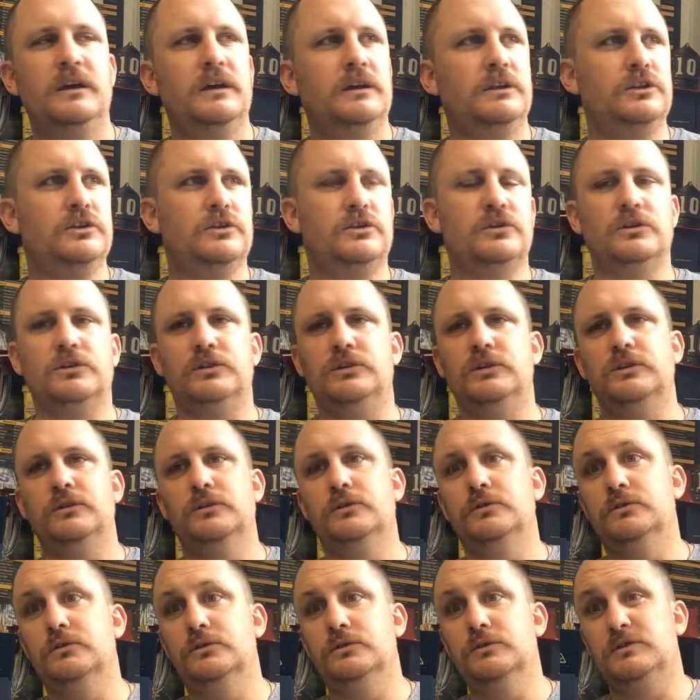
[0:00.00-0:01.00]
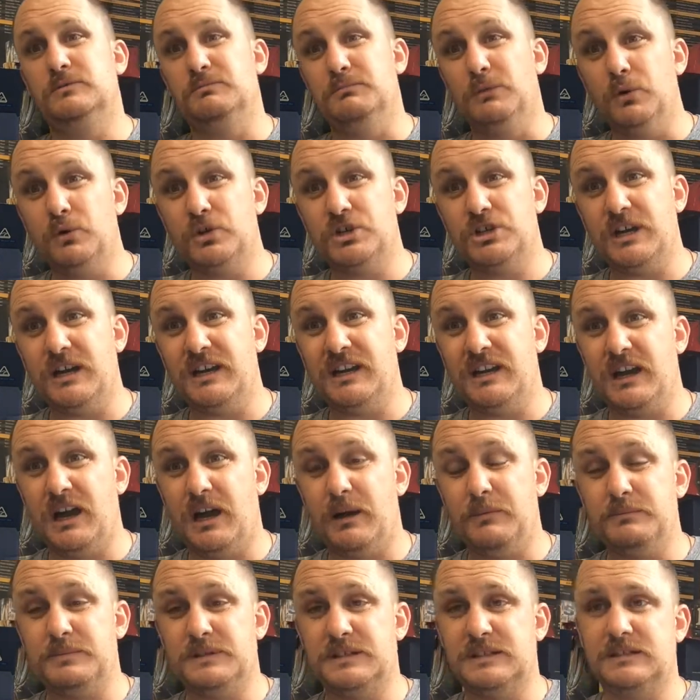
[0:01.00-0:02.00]
You could use milkshake
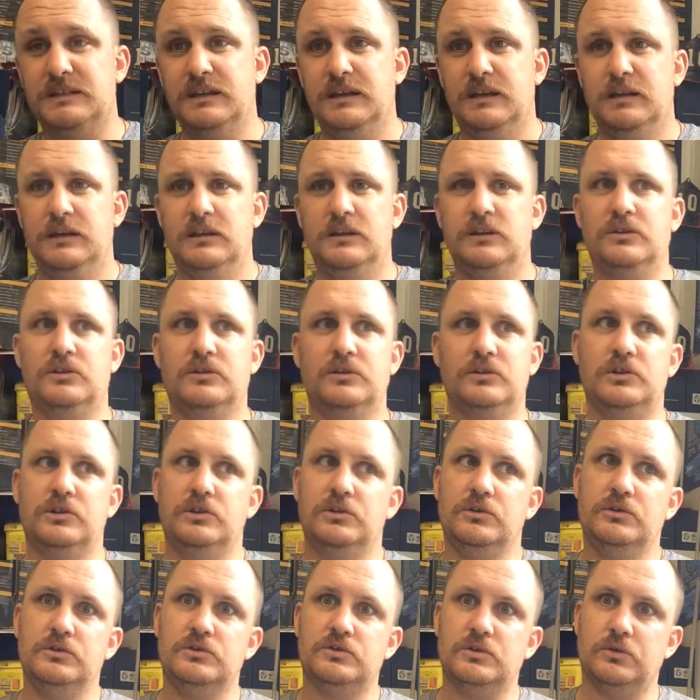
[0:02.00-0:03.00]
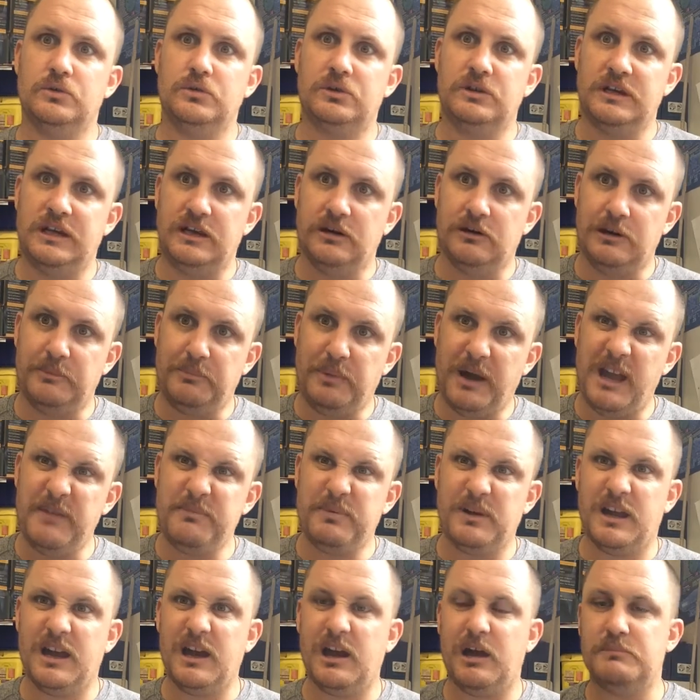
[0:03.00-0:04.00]
cups, you could use ordinary
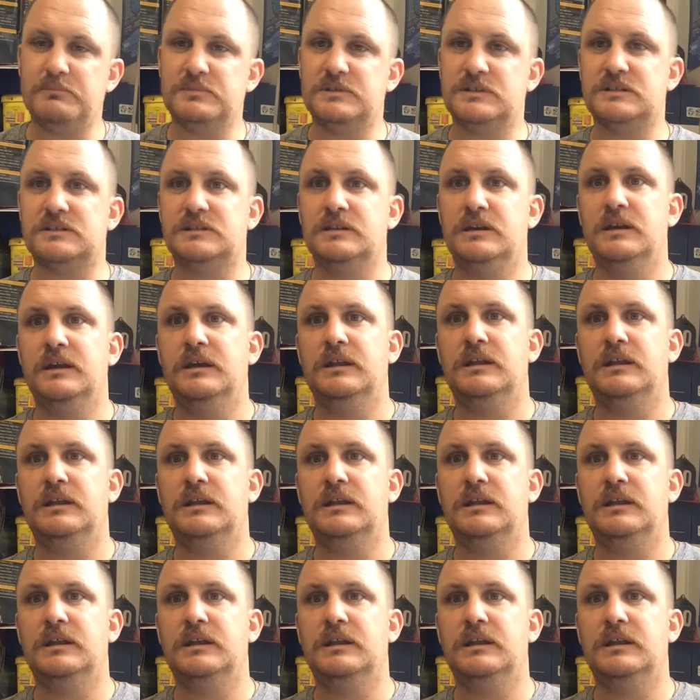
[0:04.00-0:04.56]
paper cups.